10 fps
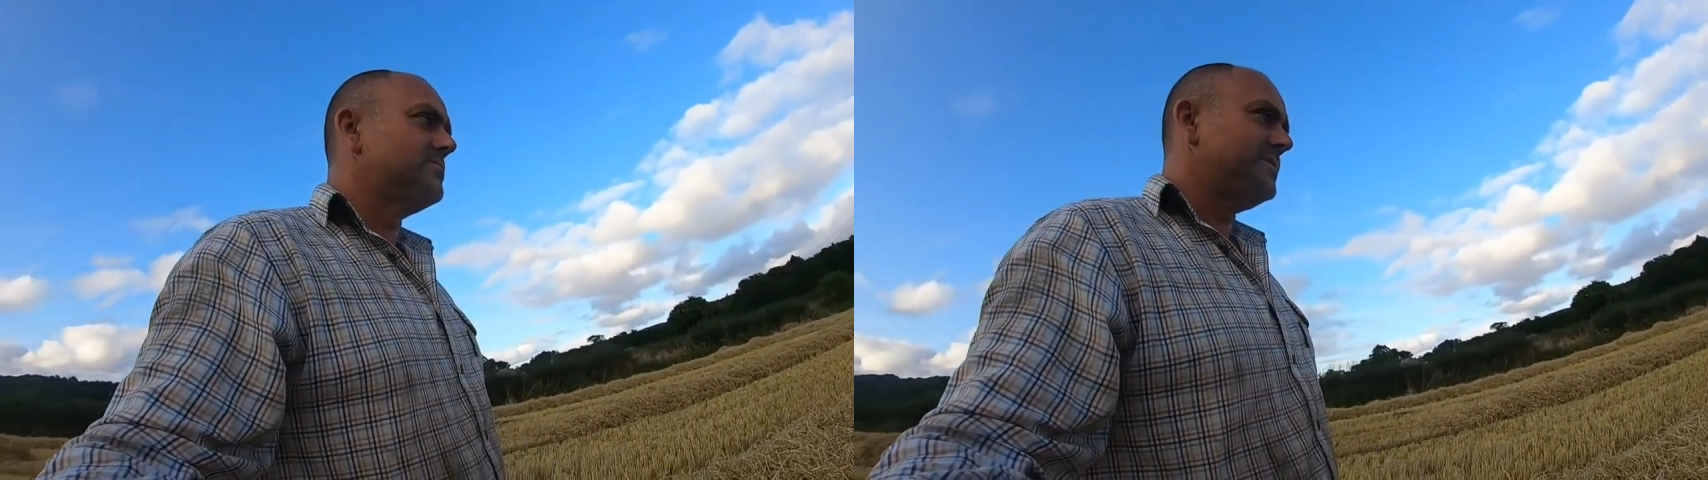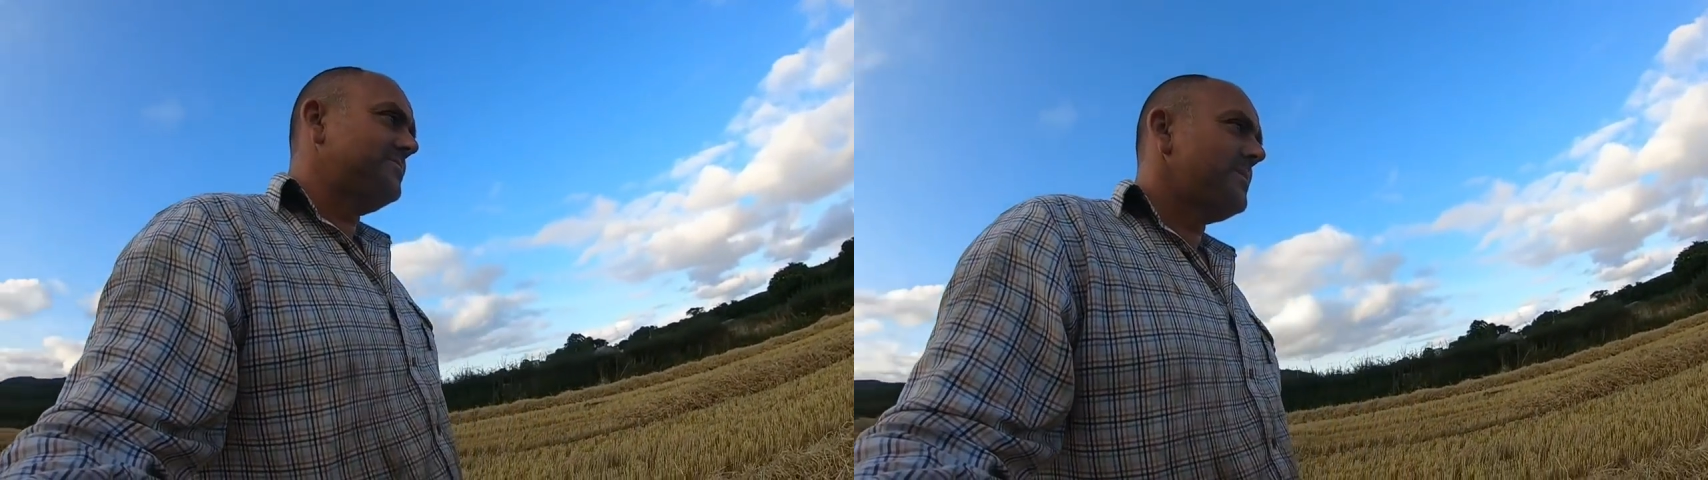
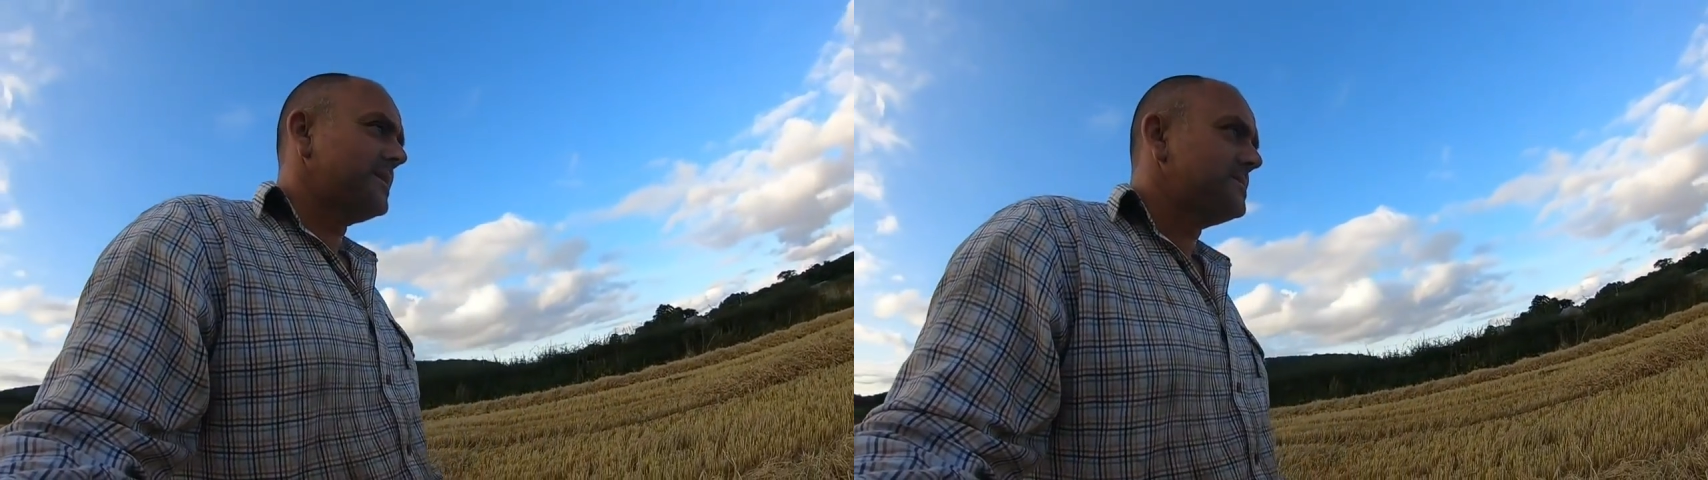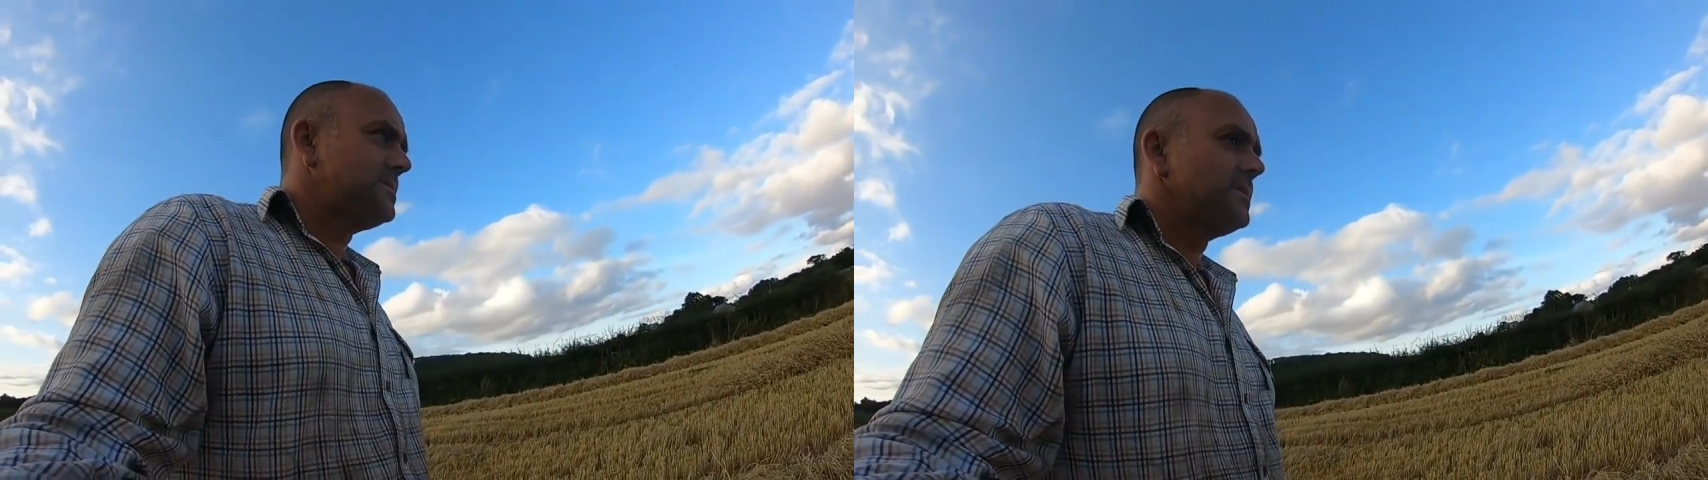which
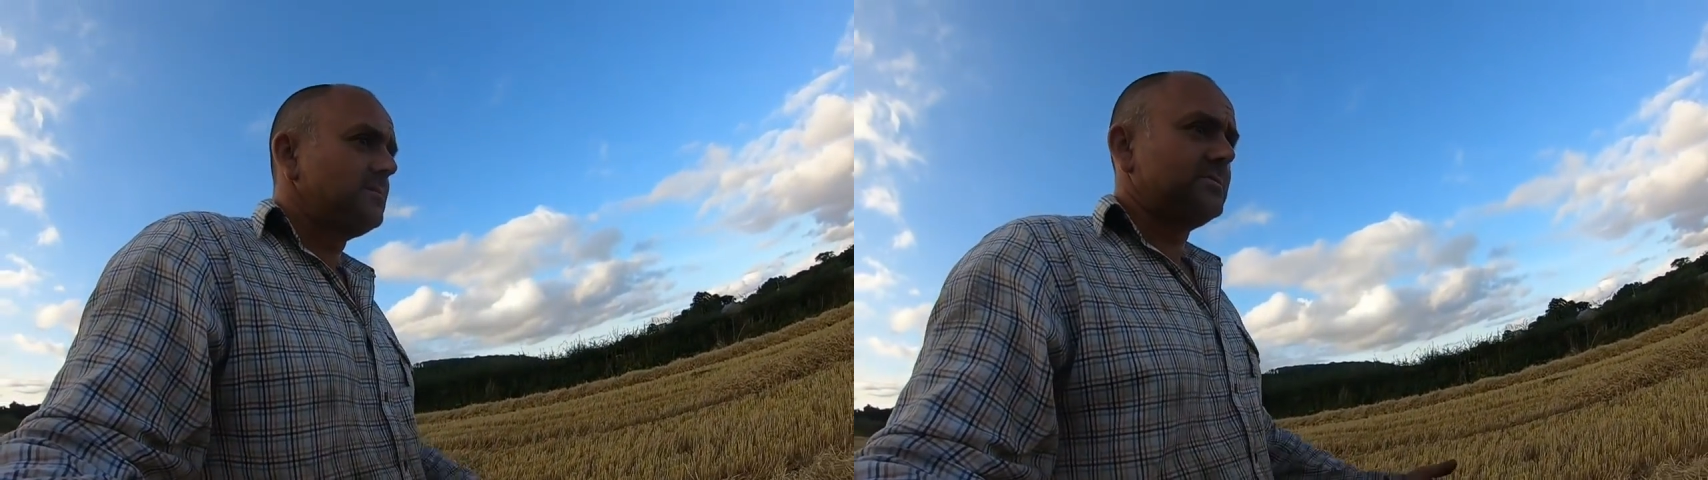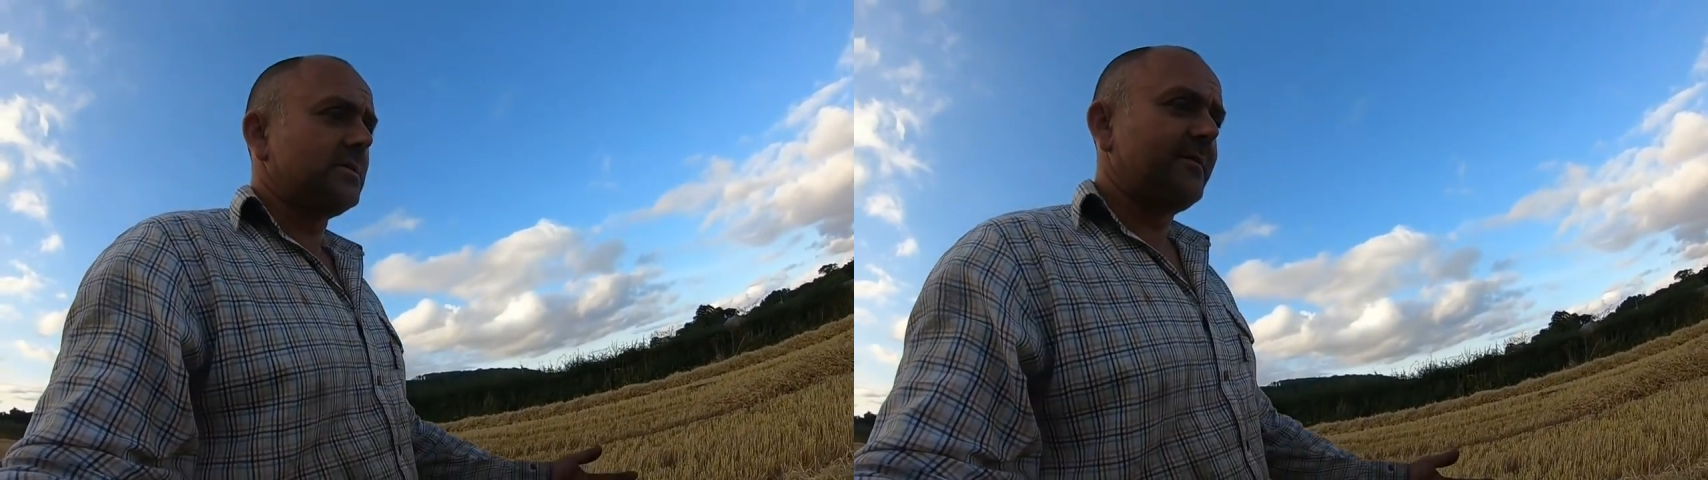makes the
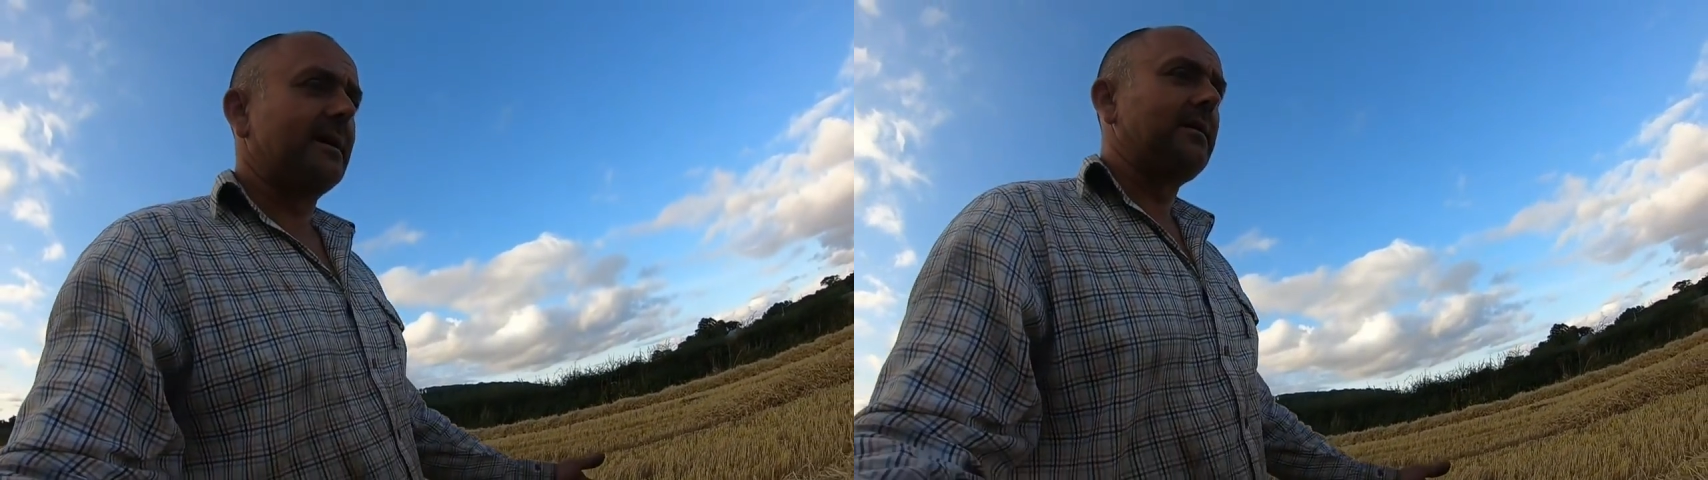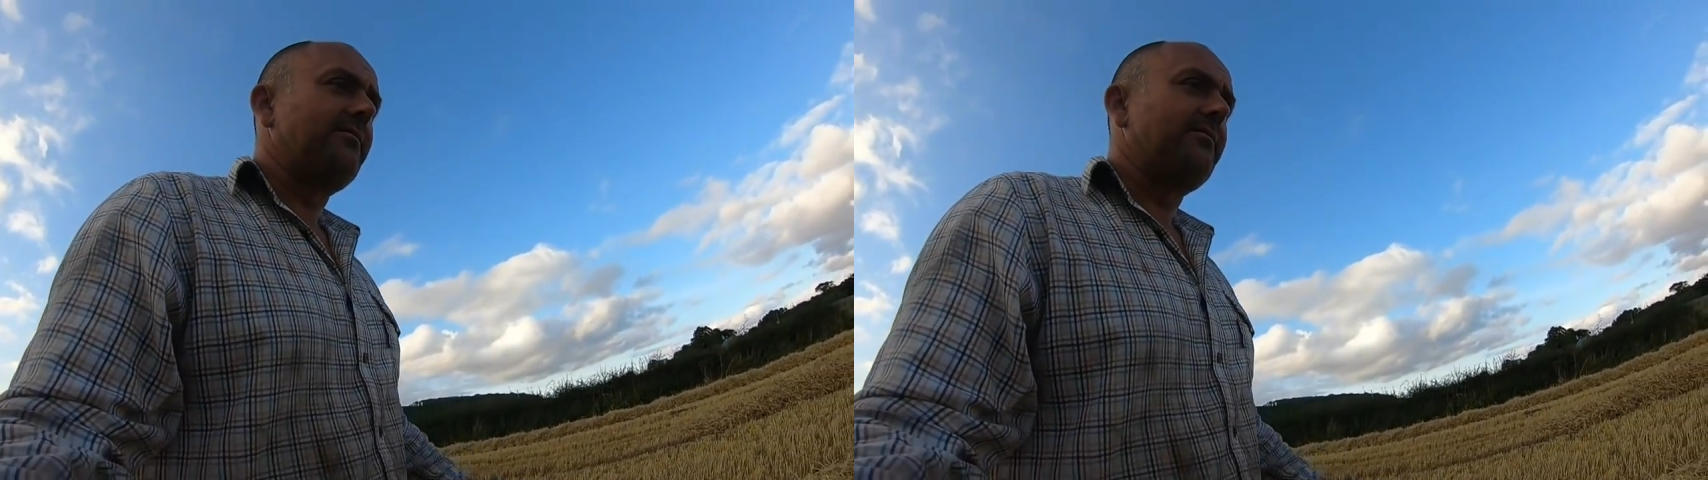sort of angle